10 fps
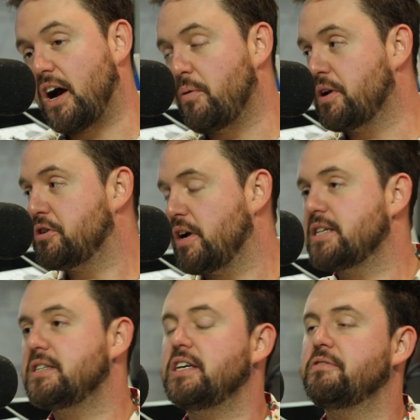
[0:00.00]
I want to try
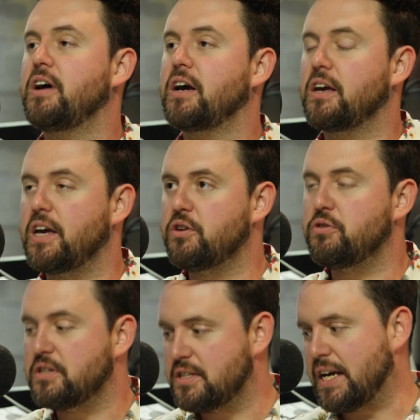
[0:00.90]
see if I can get
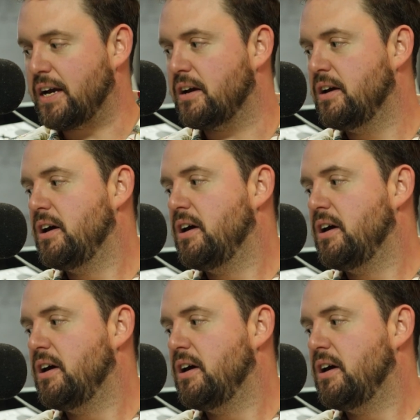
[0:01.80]
you to sing